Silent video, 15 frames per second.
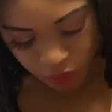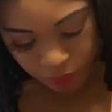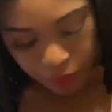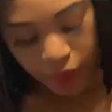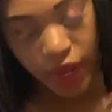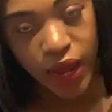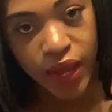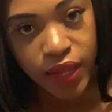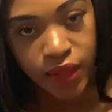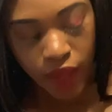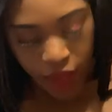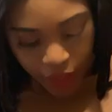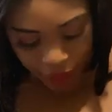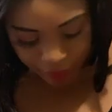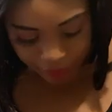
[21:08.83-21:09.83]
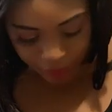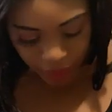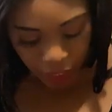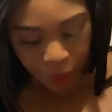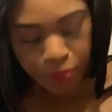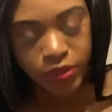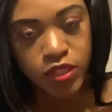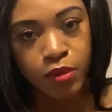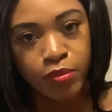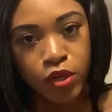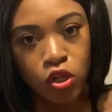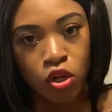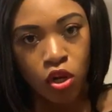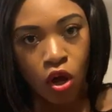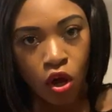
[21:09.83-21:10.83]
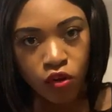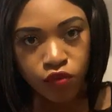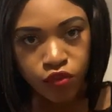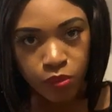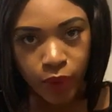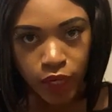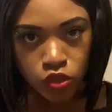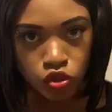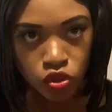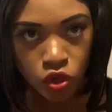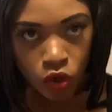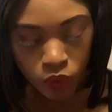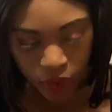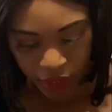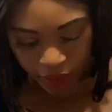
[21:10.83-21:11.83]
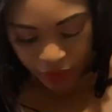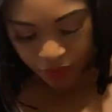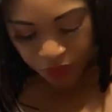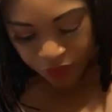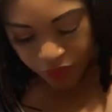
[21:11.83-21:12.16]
My cup is a bit long for my drawing.